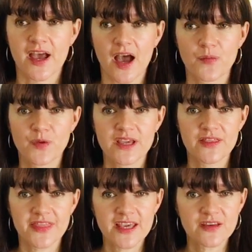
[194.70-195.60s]
And we
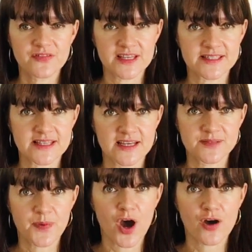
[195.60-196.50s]
can think of these as
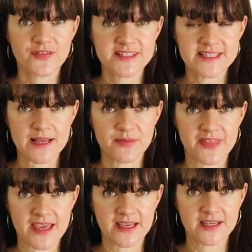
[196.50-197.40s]
part of the same thing